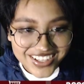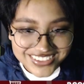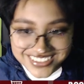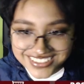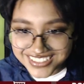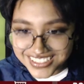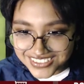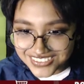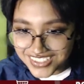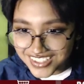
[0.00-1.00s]
Oh my gosh, this is
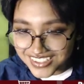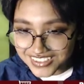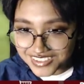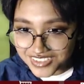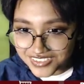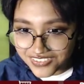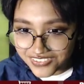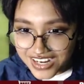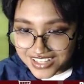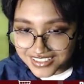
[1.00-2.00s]
cute. We got a little bit of a
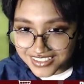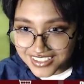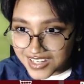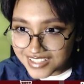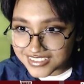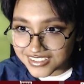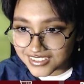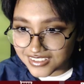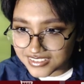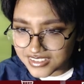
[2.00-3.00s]
friend, a friend
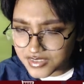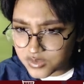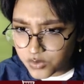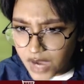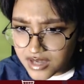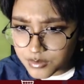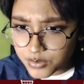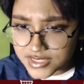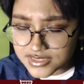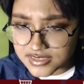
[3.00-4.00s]
circle, except for this
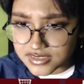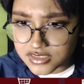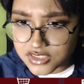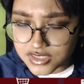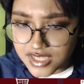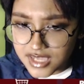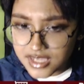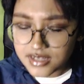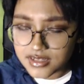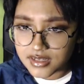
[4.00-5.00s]
random princess that's just
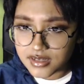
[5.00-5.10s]
in